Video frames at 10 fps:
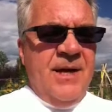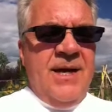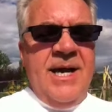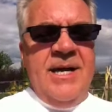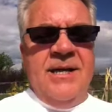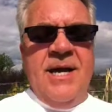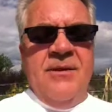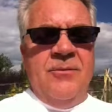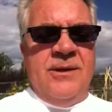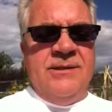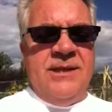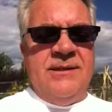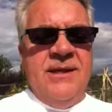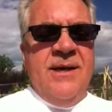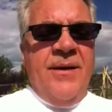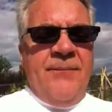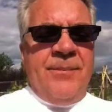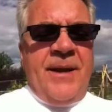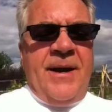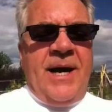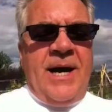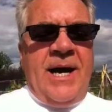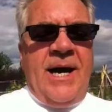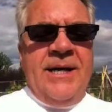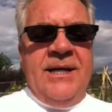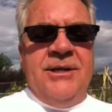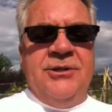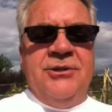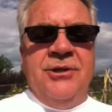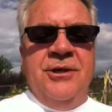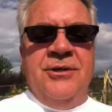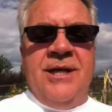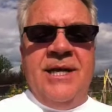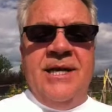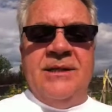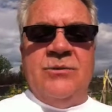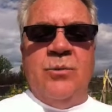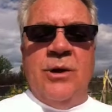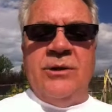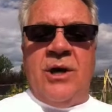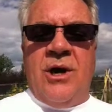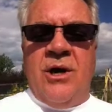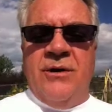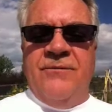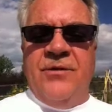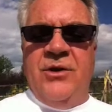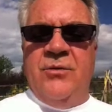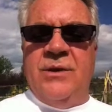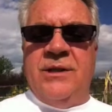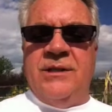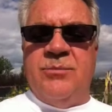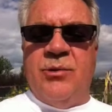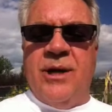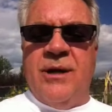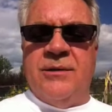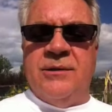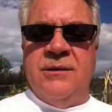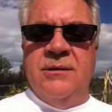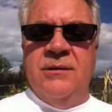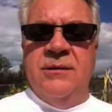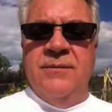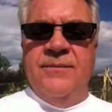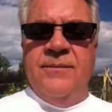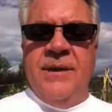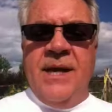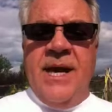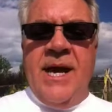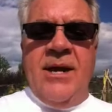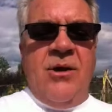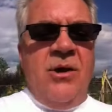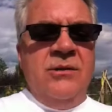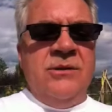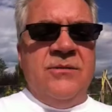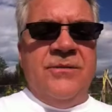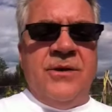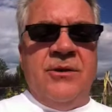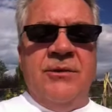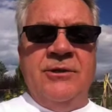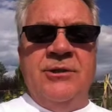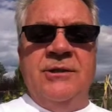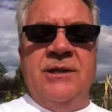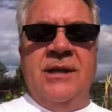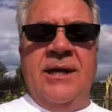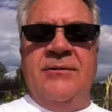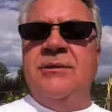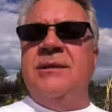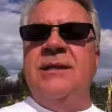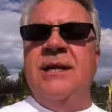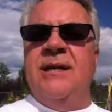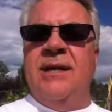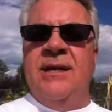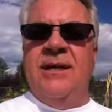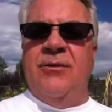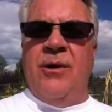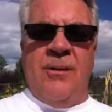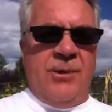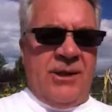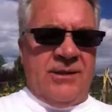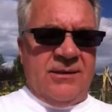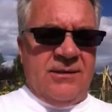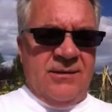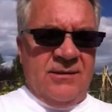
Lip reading: Again, another one says, I can assure you that he has worked hard for you with his prayers. And also for the Christians in Laodicea and Hierapolis.